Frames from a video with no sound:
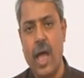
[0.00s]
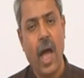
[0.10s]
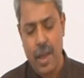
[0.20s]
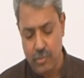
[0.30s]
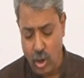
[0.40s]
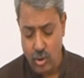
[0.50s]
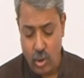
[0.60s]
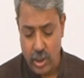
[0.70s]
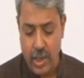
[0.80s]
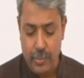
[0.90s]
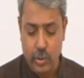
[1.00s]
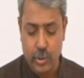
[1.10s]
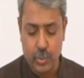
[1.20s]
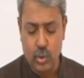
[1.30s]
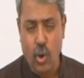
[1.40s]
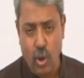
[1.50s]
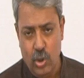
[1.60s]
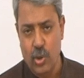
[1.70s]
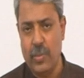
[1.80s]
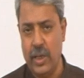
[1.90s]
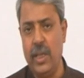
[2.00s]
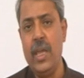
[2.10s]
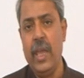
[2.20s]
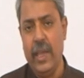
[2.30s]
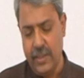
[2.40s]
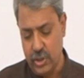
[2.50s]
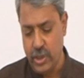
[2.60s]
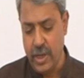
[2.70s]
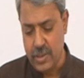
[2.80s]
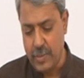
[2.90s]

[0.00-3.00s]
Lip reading: I am not talking about to put all your money in the shares,